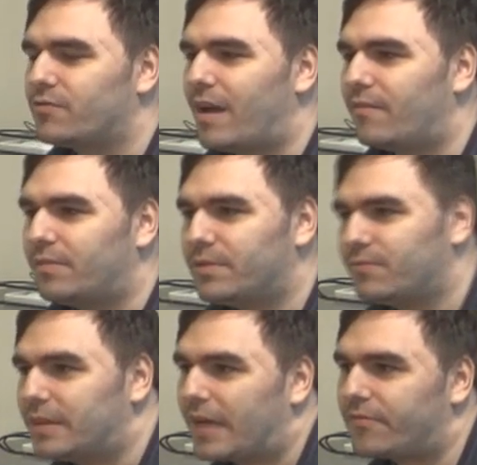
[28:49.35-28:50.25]
travel
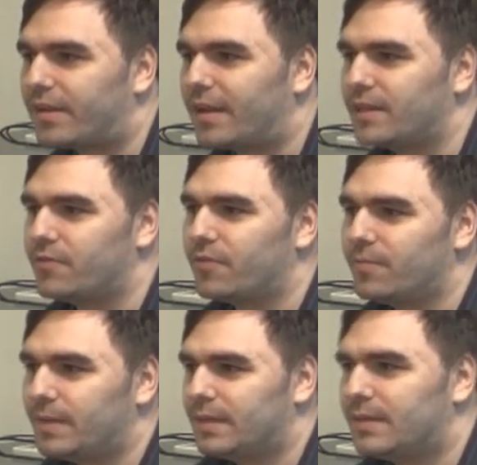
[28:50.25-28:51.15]
between Africa and
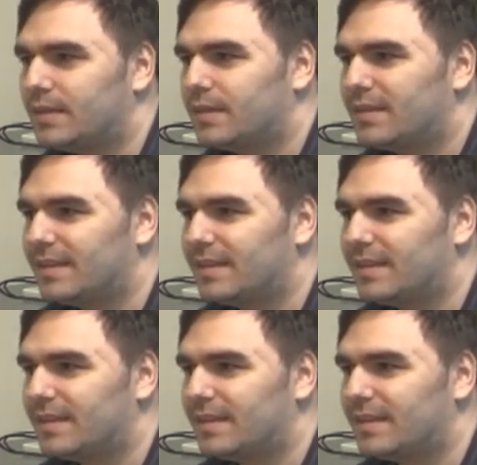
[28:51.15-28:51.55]
Europe. And